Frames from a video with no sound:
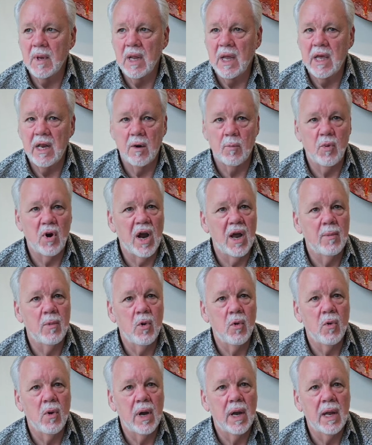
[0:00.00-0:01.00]
in a
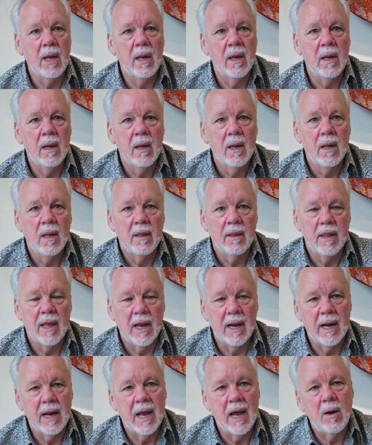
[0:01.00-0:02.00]
primal way,
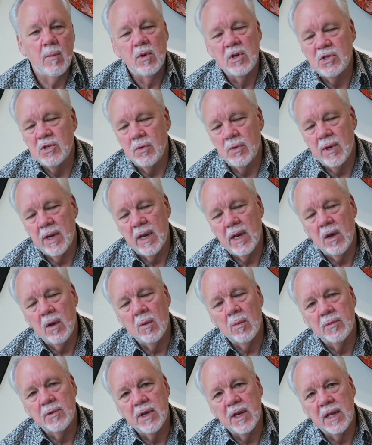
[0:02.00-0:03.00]
that how much it would
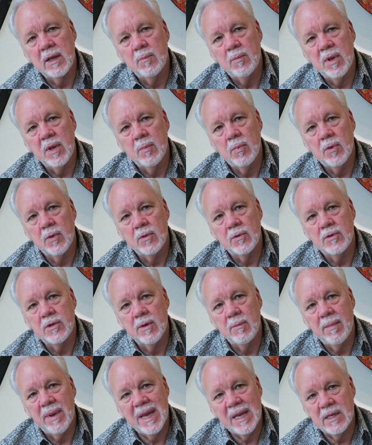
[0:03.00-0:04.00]
help to get people
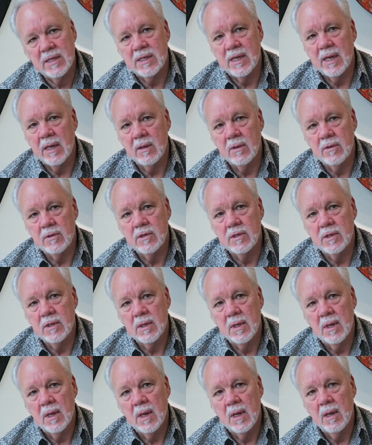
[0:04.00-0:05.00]
to make sounds
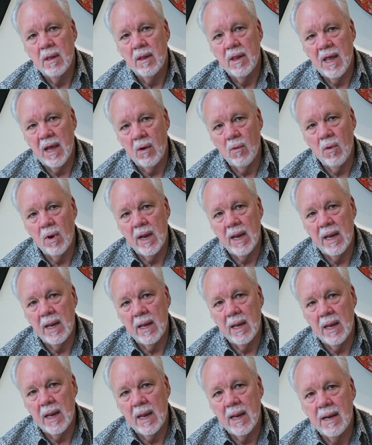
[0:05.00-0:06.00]
that
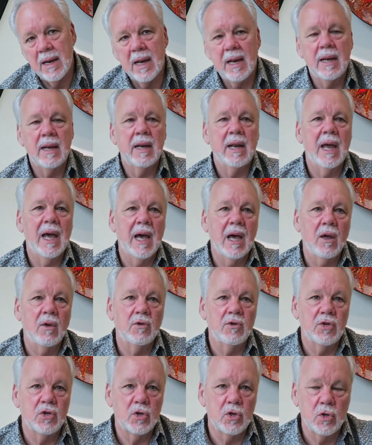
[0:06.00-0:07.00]
way, and then
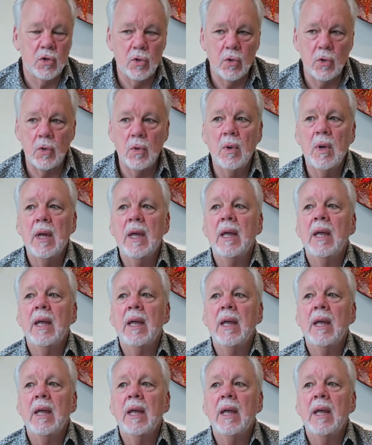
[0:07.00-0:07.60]
how to